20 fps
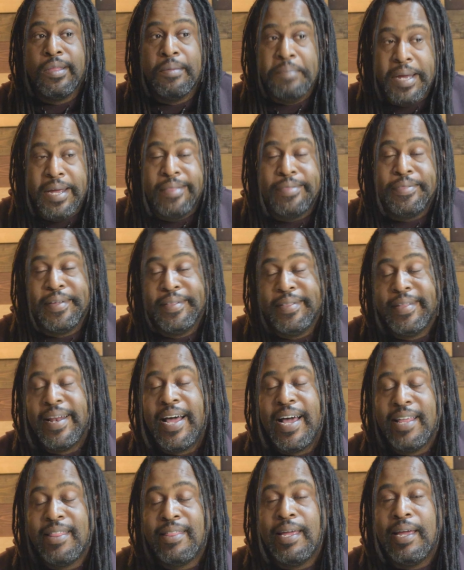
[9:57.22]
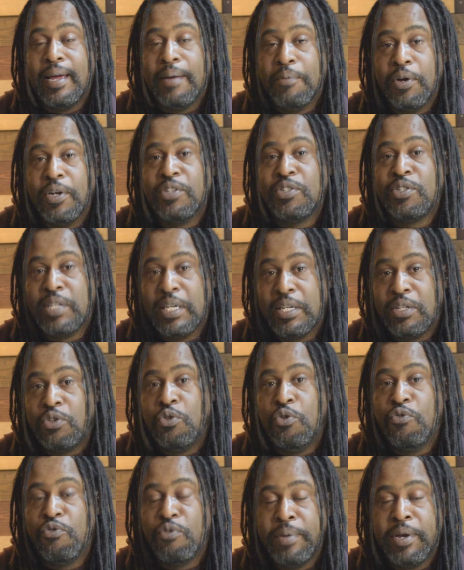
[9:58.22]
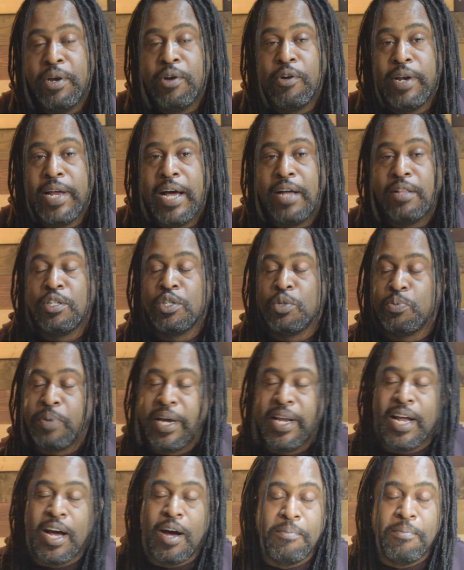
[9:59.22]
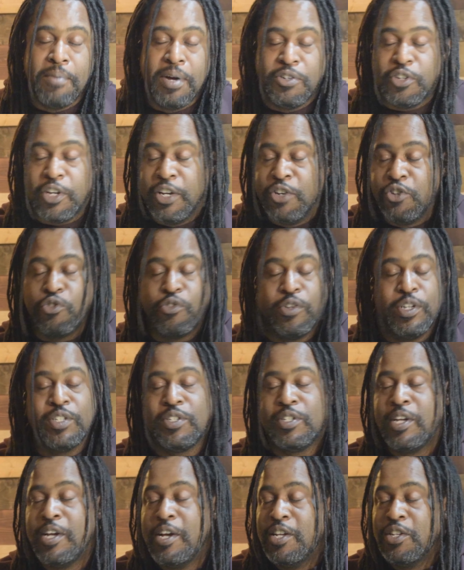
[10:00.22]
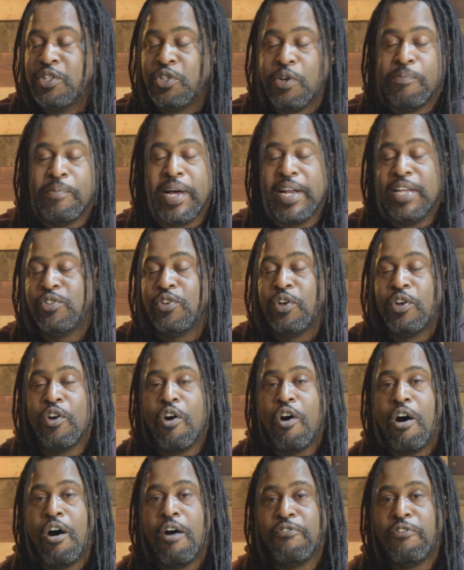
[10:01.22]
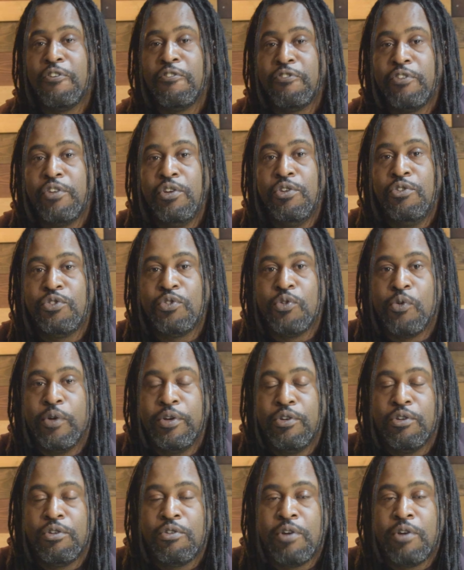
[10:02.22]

The main thing that I think I'm going to stick to from here on out, despite how much interest somebody's going to offer for you storing